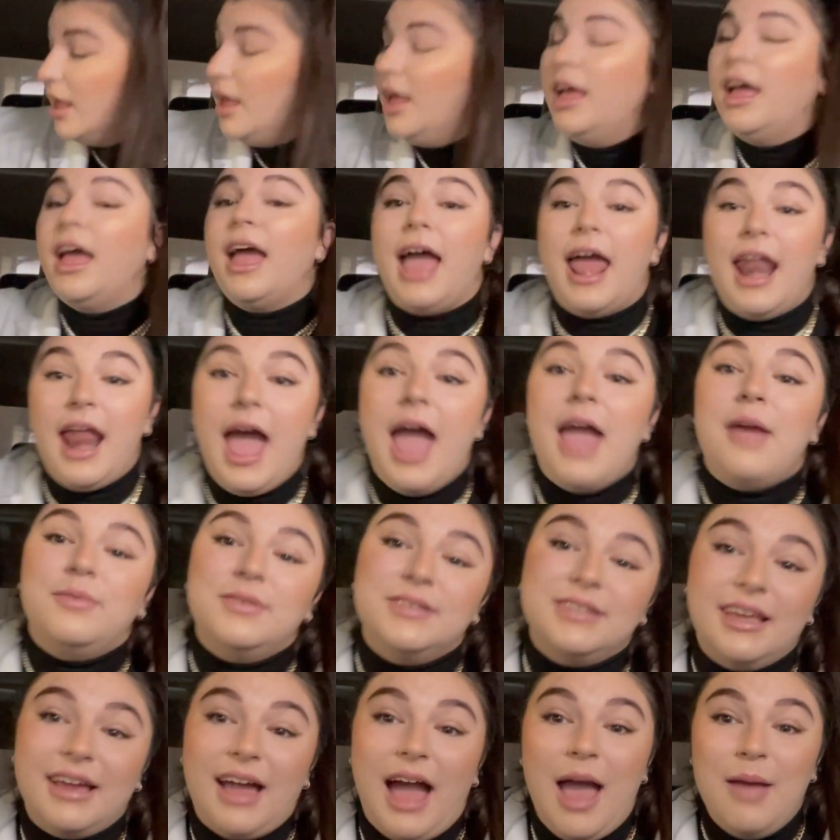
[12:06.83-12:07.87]
And I was
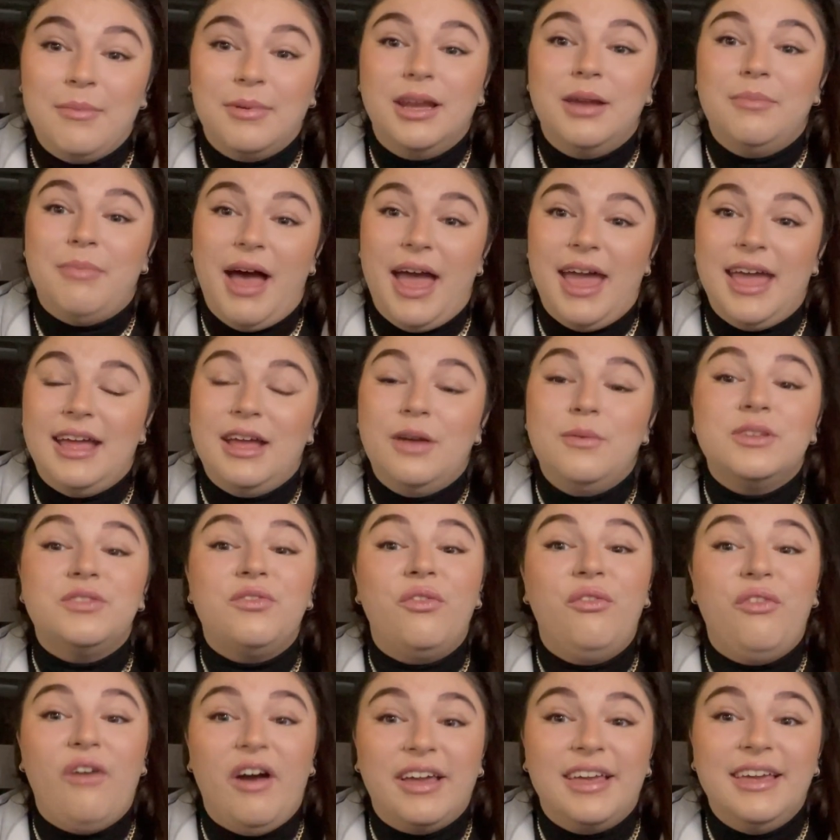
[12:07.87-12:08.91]
like, I'm gonna buy it. It was
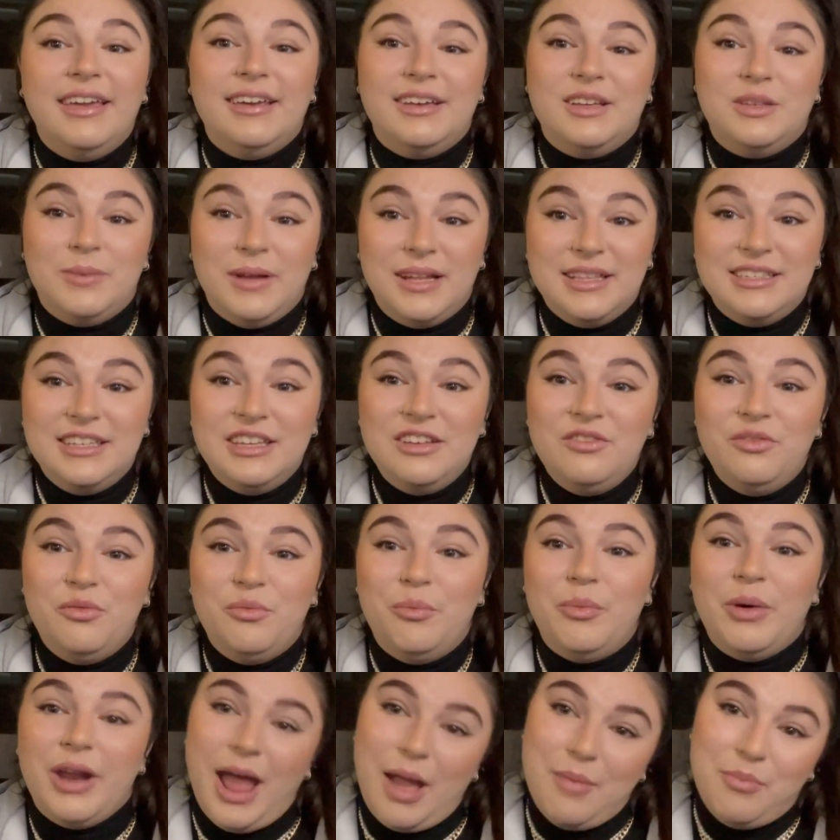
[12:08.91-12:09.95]
fucking expensive,
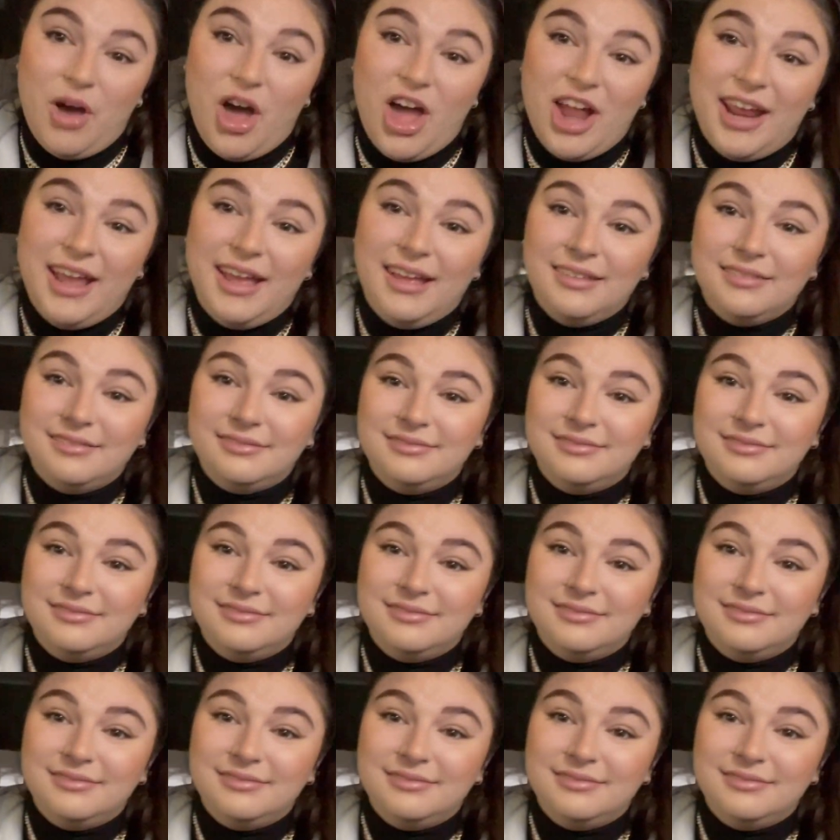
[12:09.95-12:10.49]
but I bought it.